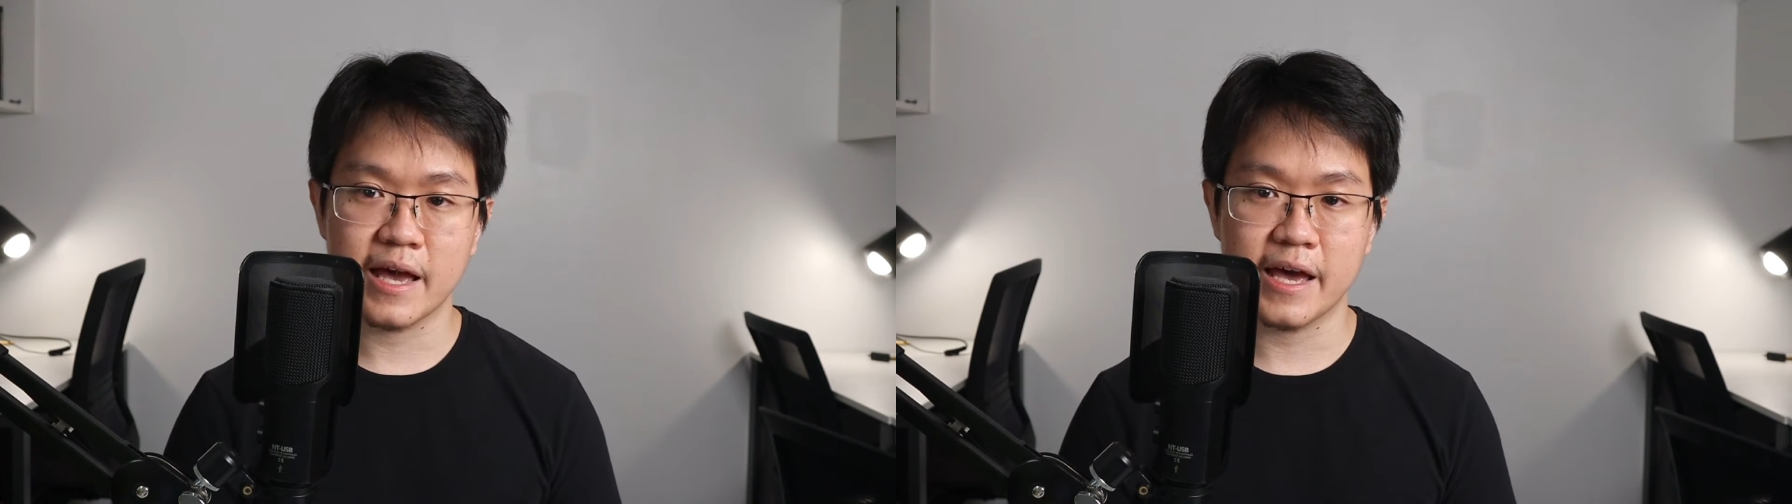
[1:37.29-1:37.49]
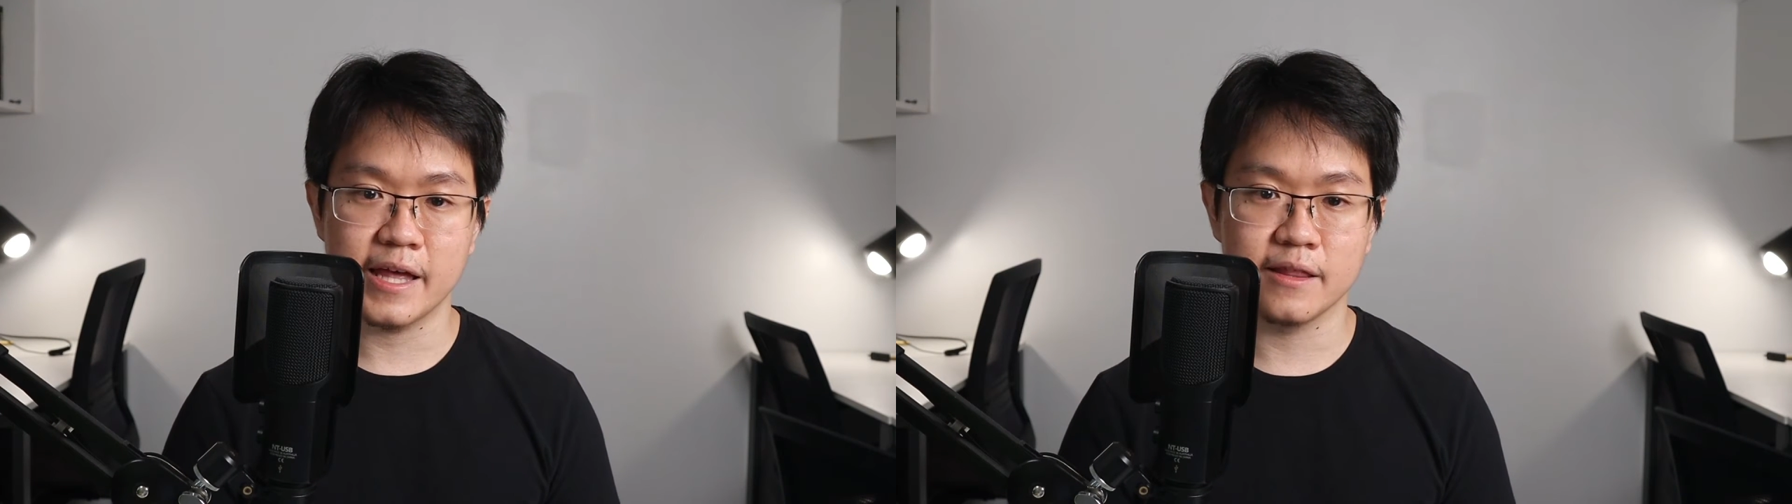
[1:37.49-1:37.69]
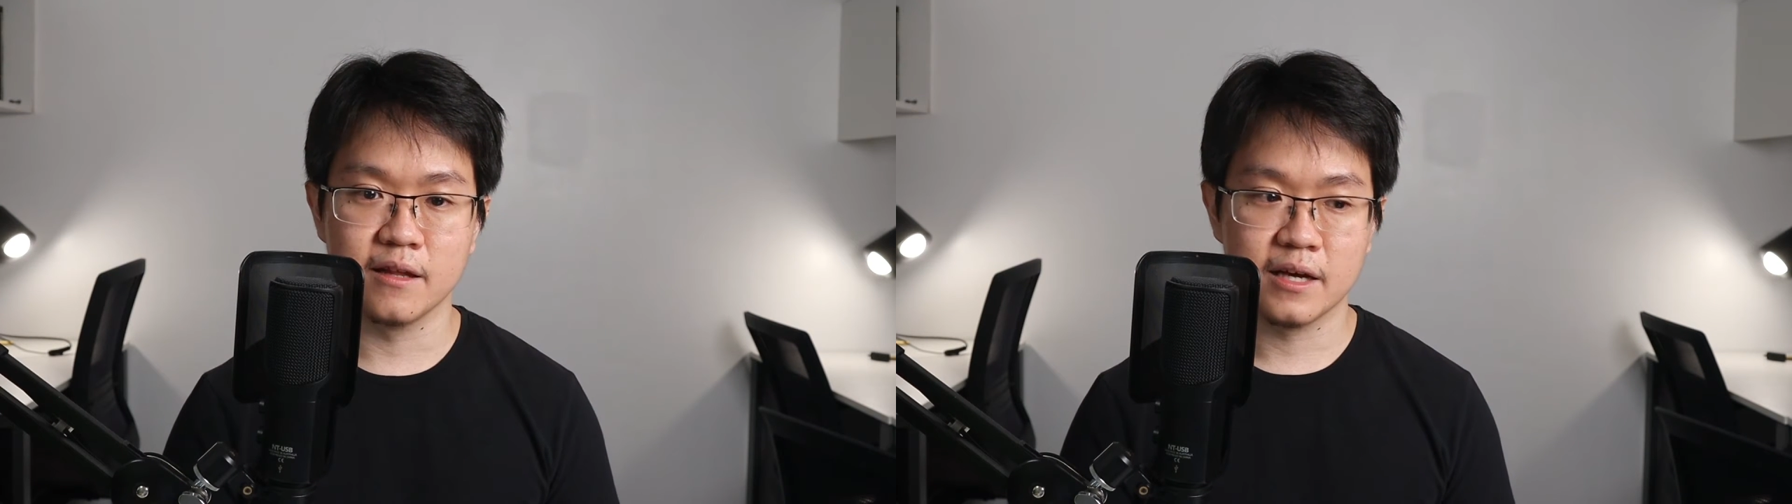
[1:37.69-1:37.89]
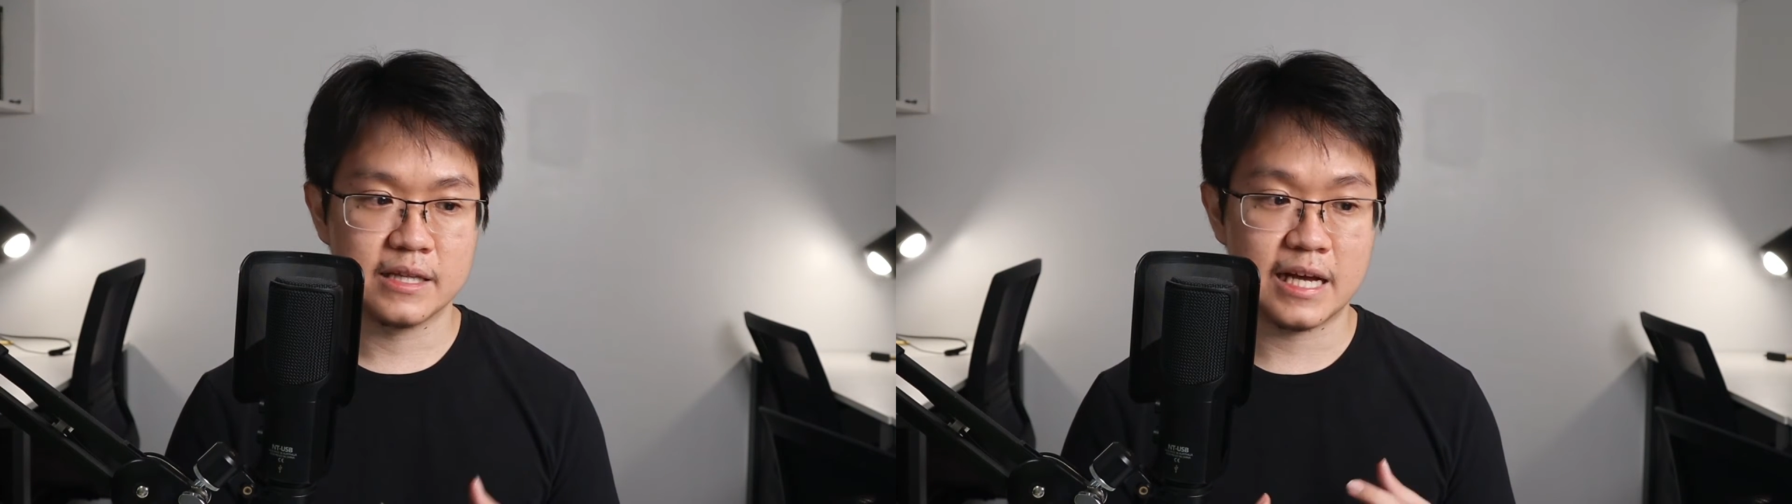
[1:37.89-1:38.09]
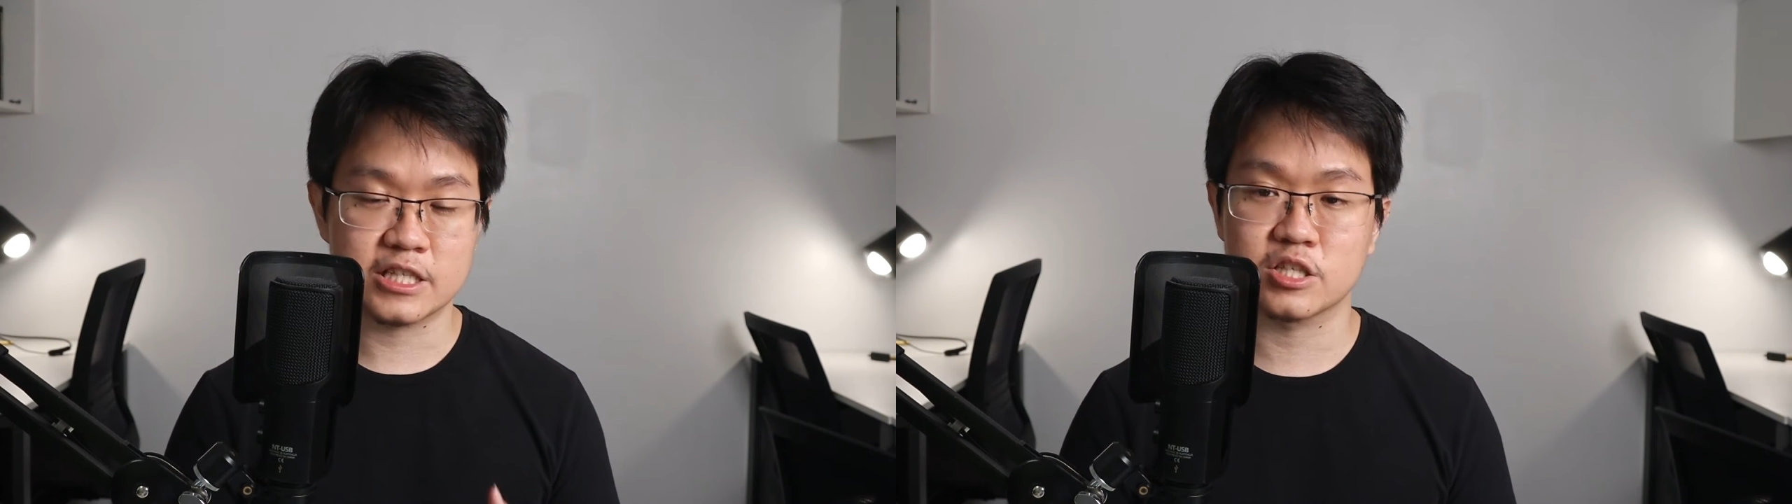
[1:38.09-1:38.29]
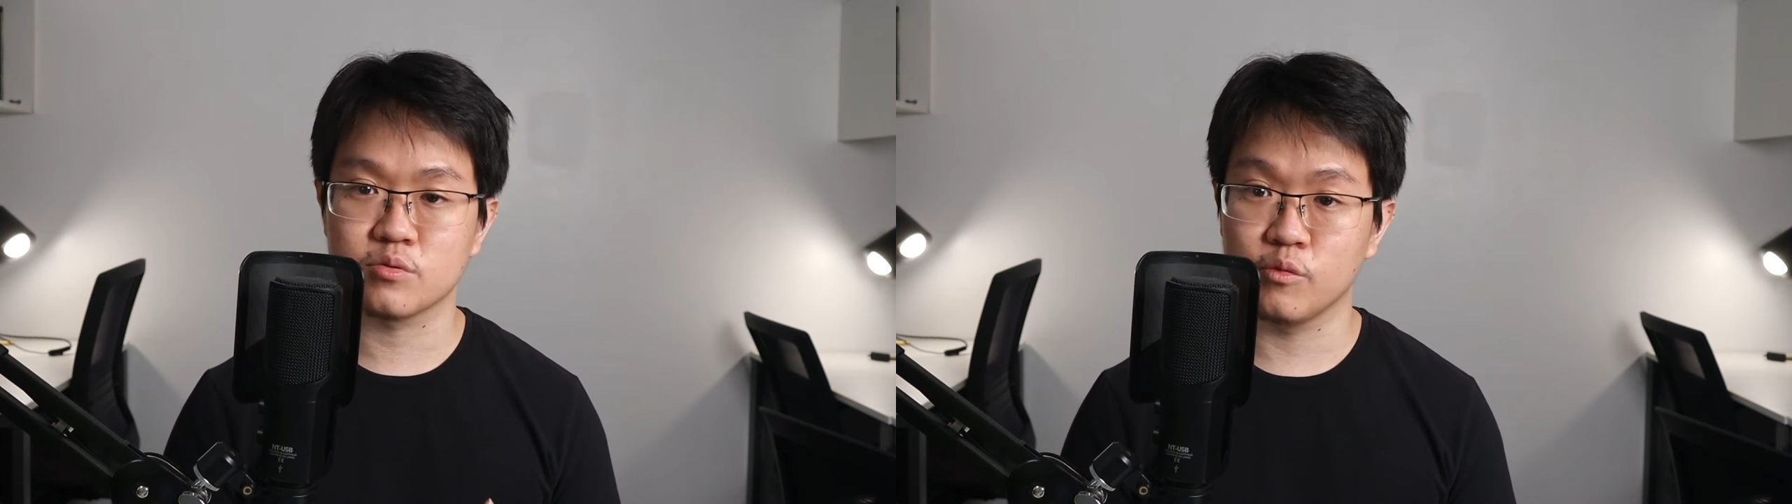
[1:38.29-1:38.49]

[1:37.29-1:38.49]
And that's